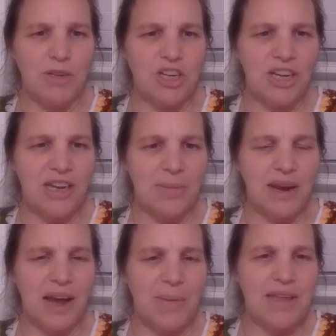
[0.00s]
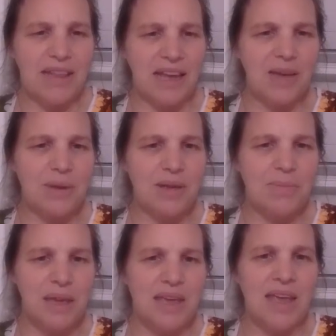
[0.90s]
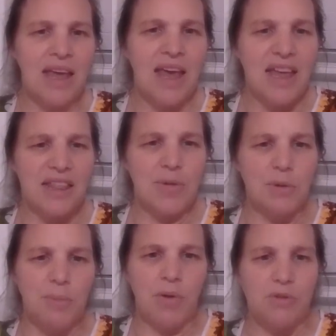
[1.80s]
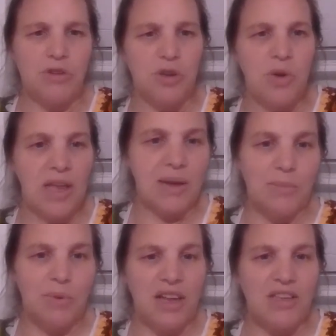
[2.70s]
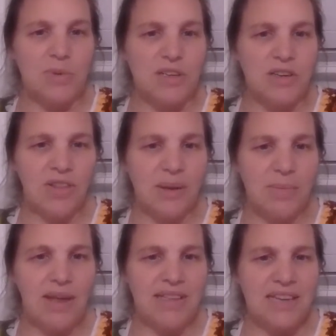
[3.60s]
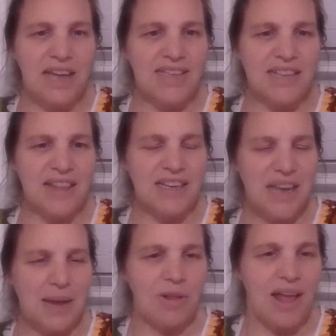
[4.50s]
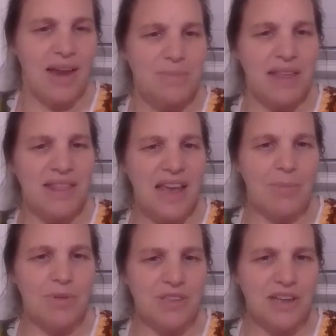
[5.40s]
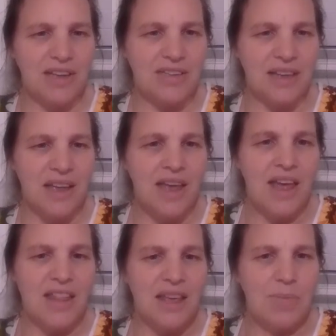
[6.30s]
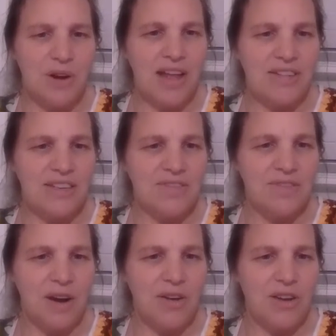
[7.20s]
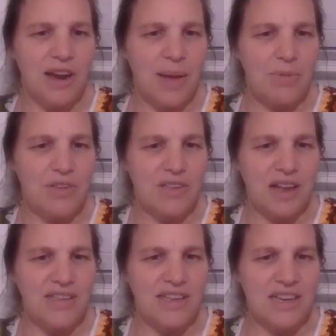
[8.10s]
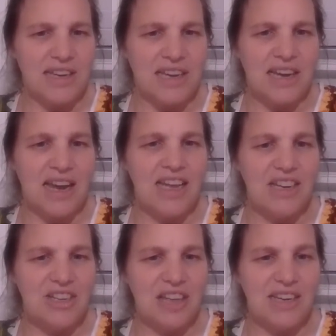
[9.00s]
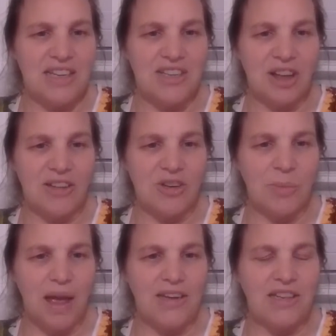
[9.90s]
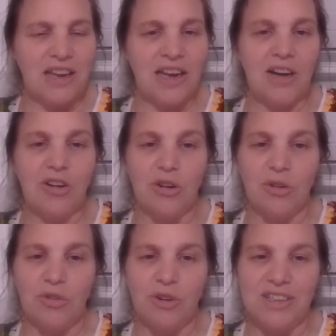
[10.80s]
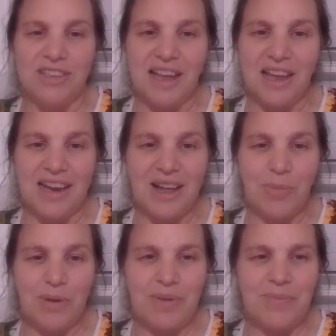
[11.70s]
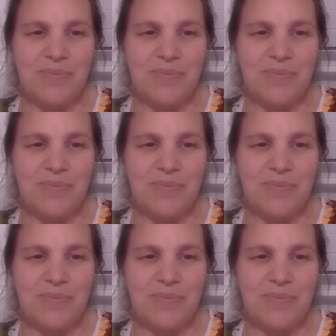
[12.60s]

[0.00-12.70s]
machine had been humming like a big bee, they were both duly impressed when told that Betsy had set the table and made the applesauce. They pronounced it very good applesauce indeed, and each sent his saucer back to the little girl for a second helping.